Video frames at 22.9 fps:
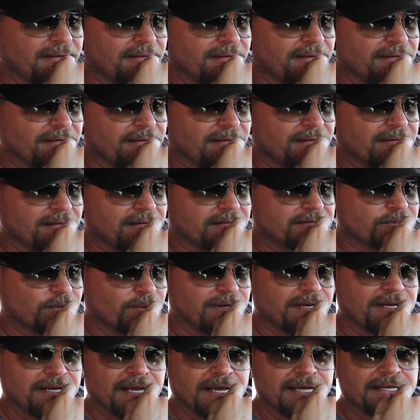
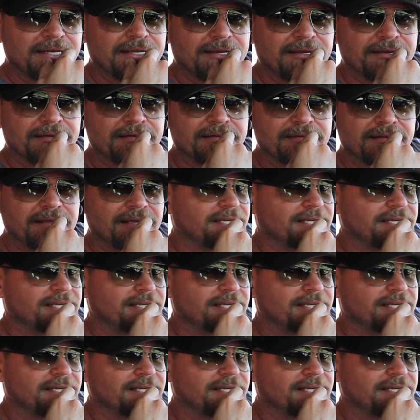2090 here, the